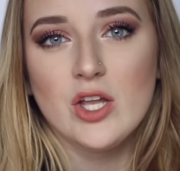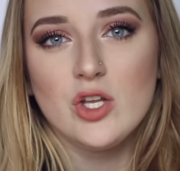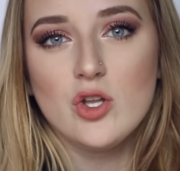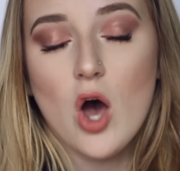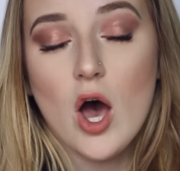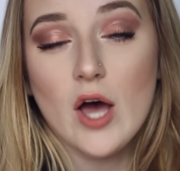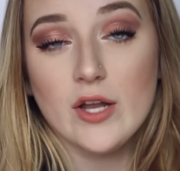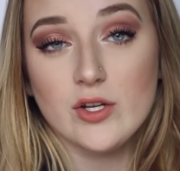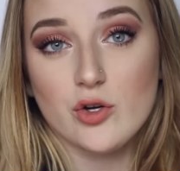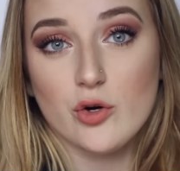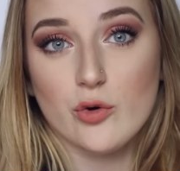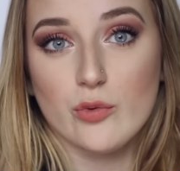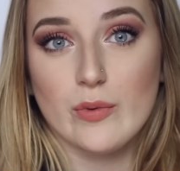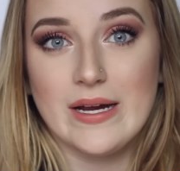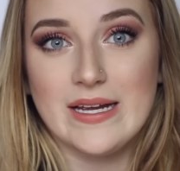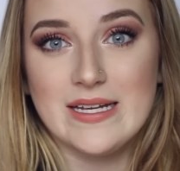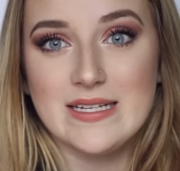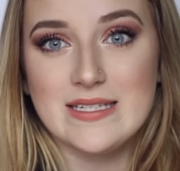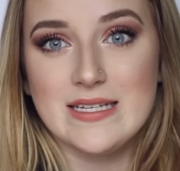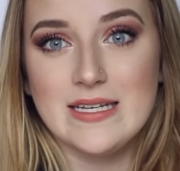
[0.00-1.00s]
not
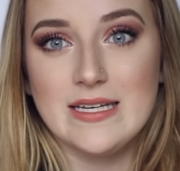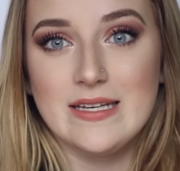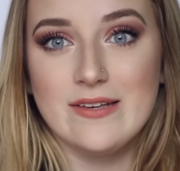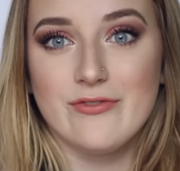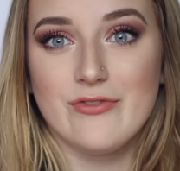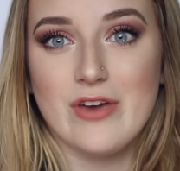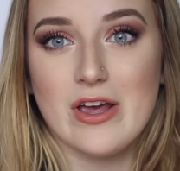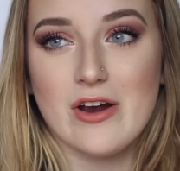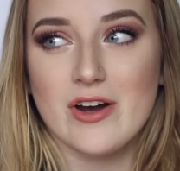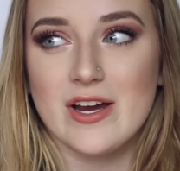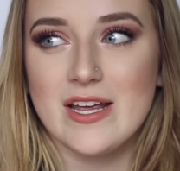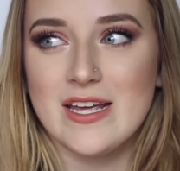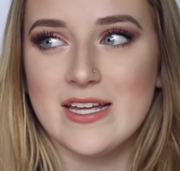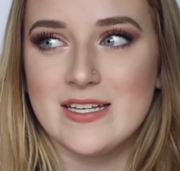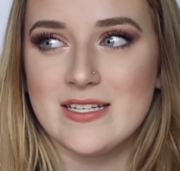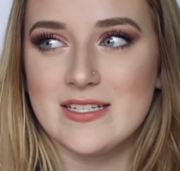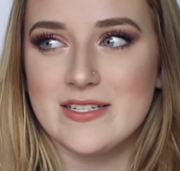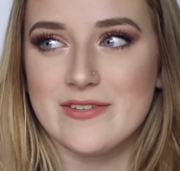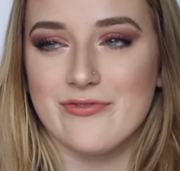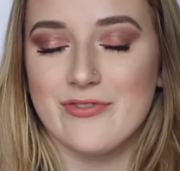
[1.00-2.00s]
crazy
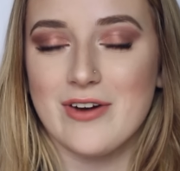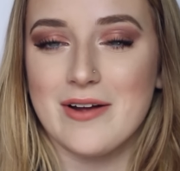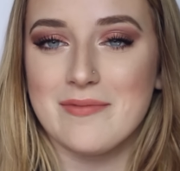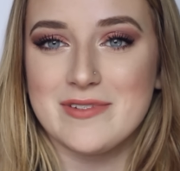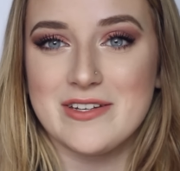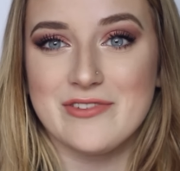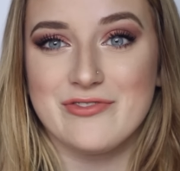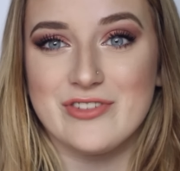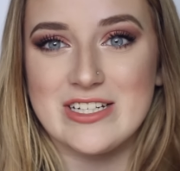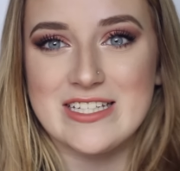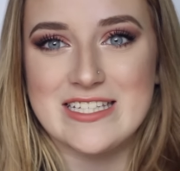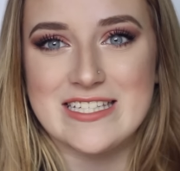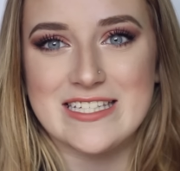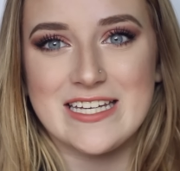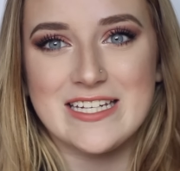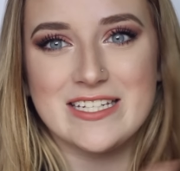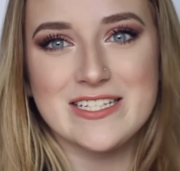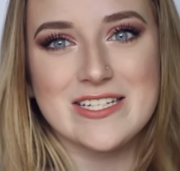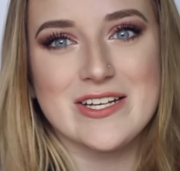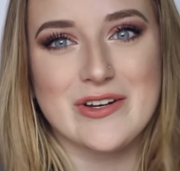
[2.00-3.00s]
variant from different
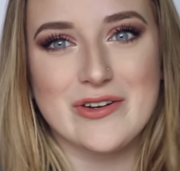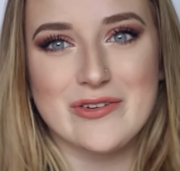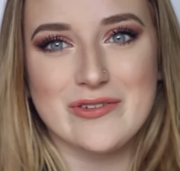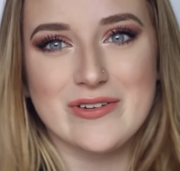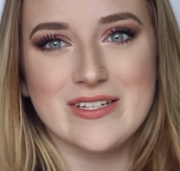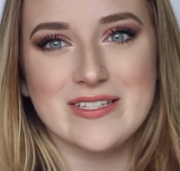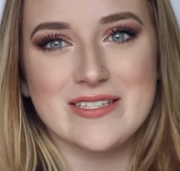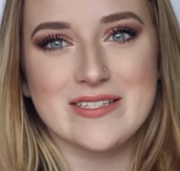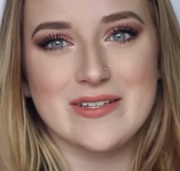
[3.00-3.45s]
skin tone.